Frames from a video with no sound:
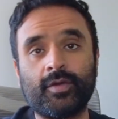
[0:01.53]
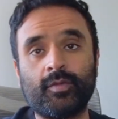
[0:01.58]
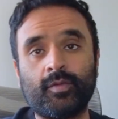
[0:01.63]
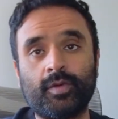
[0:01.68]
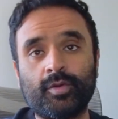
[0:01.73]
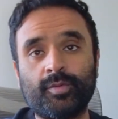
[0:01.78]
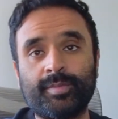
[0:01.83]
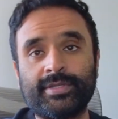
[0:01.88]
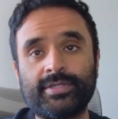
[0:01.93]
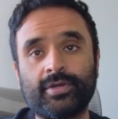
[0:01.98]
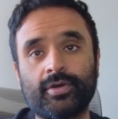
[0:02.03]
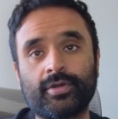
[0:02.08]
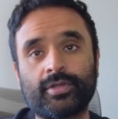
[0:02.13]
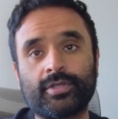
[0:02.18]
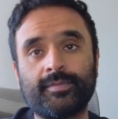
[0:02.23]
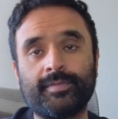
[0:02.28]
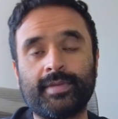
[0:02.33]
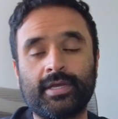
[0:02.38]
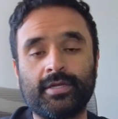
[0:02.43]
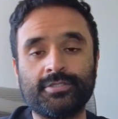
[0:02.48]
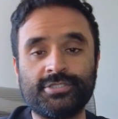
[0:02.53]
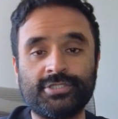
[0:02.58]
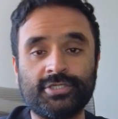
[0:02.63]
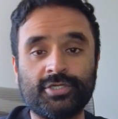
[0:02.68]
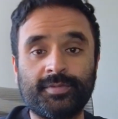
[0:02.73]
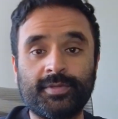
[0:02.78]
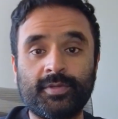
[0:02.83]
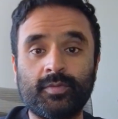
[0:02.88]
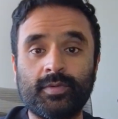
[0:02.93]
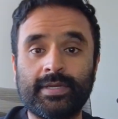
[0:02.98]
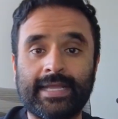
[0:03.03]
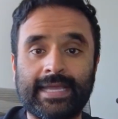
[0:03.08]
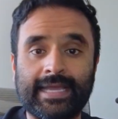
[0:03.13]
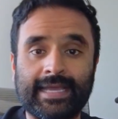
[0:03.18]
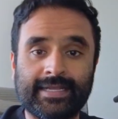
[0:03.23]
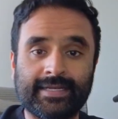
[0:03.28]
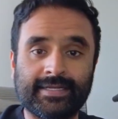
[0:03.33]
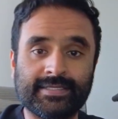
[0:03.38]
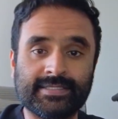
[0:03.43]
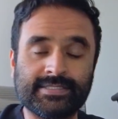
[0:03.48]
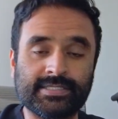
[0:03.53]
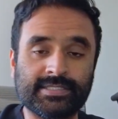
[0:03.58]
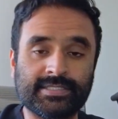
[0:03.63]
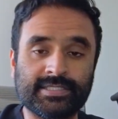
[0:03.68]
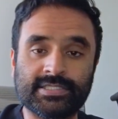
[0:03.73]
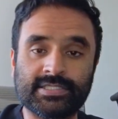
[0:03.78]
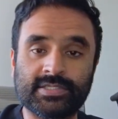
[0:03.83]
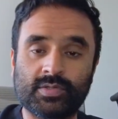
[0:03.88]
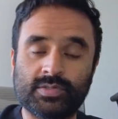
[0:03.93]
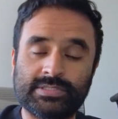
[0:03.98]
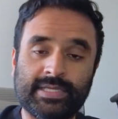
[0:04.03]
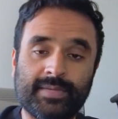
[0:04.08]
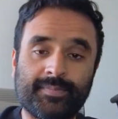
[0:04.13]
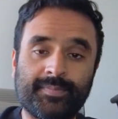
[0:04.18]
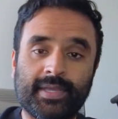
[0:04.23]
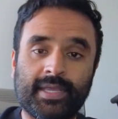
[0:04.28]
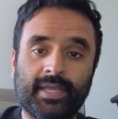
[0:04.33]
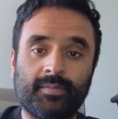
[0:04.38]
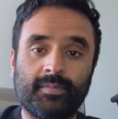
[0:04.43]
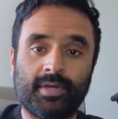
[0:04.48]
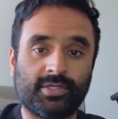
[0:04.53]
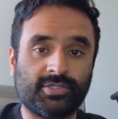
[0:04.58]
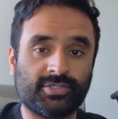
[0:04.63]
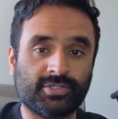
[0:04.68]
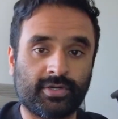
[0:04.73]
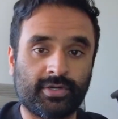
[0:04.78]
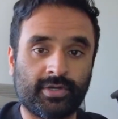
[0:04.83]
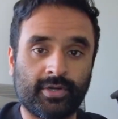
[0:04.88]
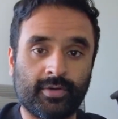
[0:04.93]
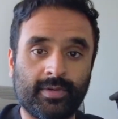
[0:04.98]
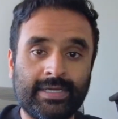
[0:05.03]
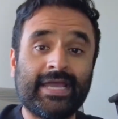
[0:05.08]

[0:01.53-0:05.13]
we will be talking about G L P one agonists such as Ozempic and Mounjaro